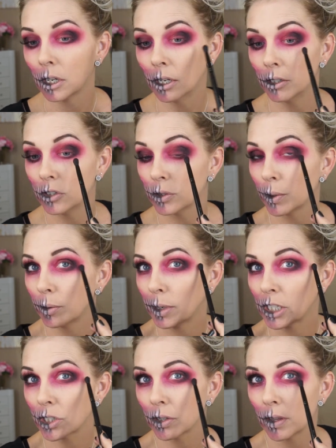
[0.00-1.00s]
You just want to make
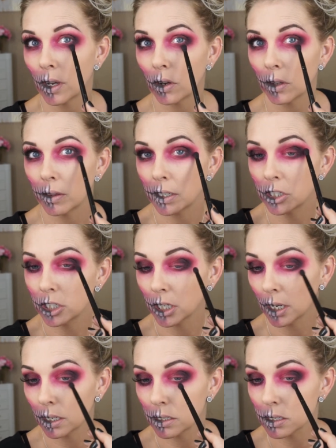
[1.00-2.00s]
sure that all these
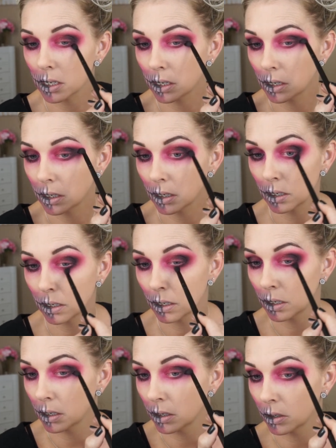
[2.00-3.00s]
shades
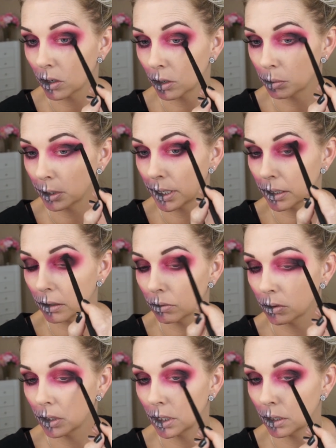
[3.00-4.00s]
are blended
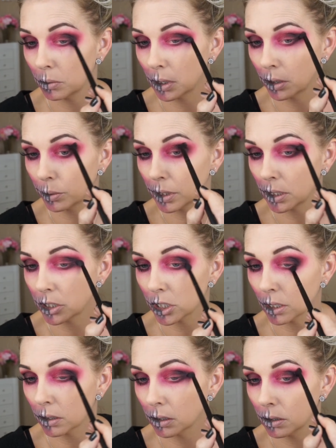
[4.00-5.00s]
really well with each other.